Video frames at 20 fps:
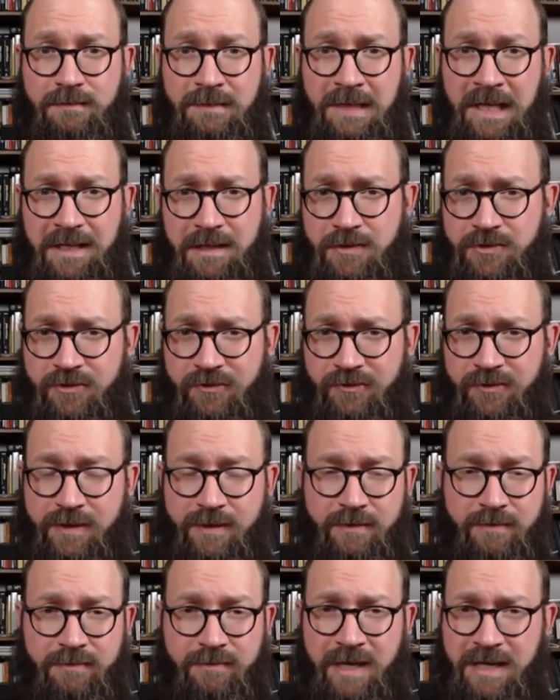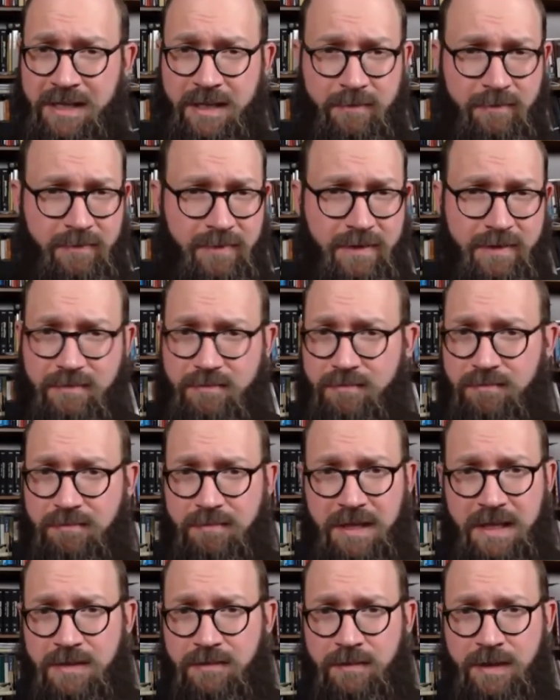That's interesting. That seems
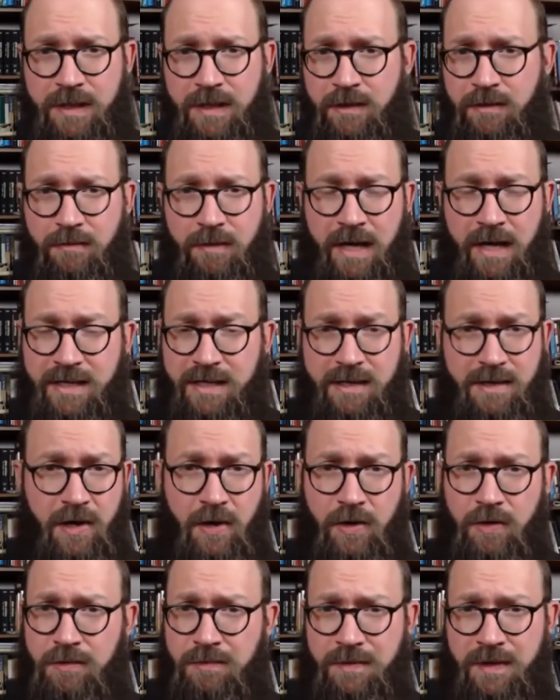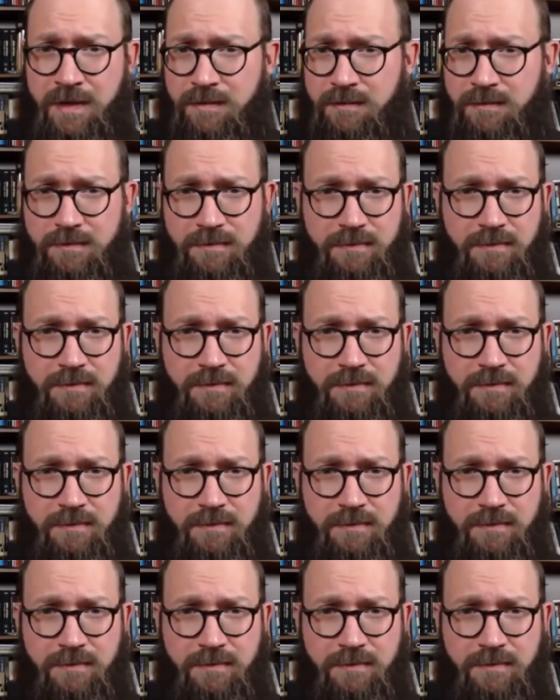it. You know, I didn't know that.